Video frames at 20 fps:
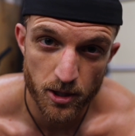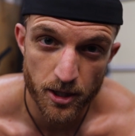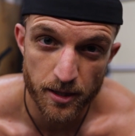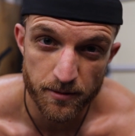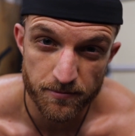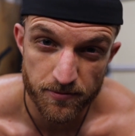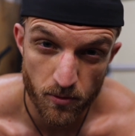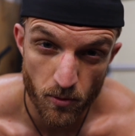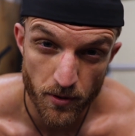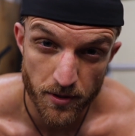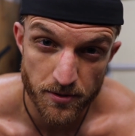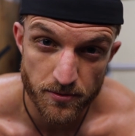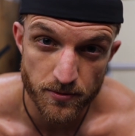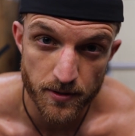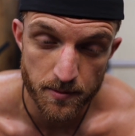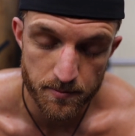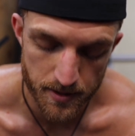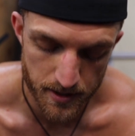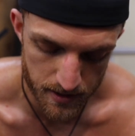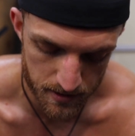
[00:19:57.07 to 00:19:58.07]
and
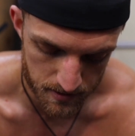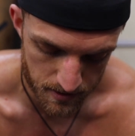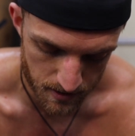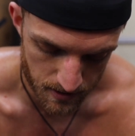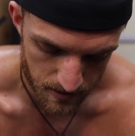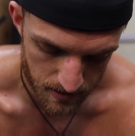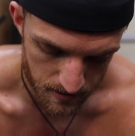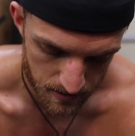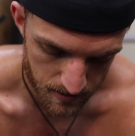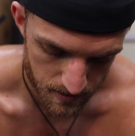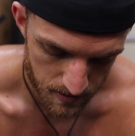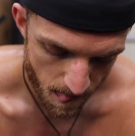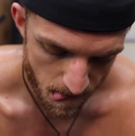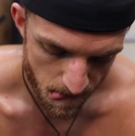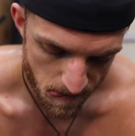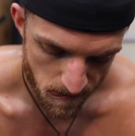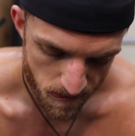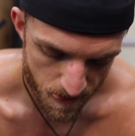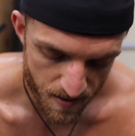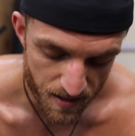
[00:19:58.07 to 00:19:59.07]
43 minutes.
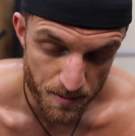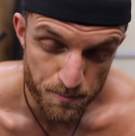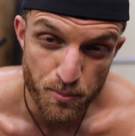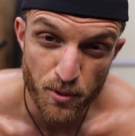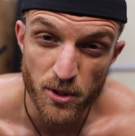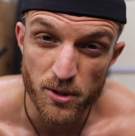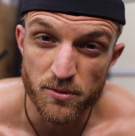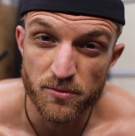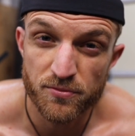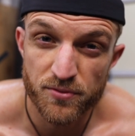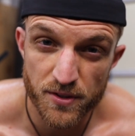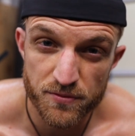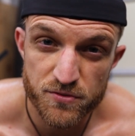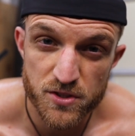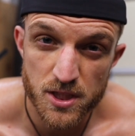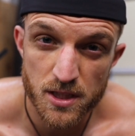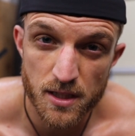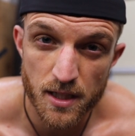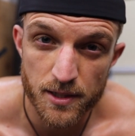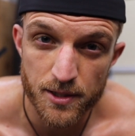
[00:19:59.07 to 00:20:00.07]
I burnt
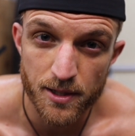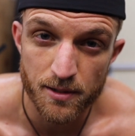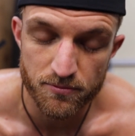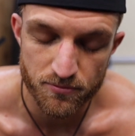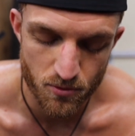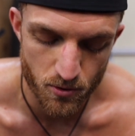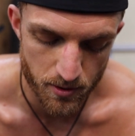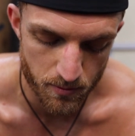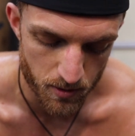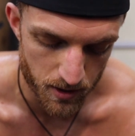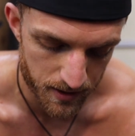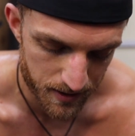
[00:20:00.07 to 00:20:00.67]
1,541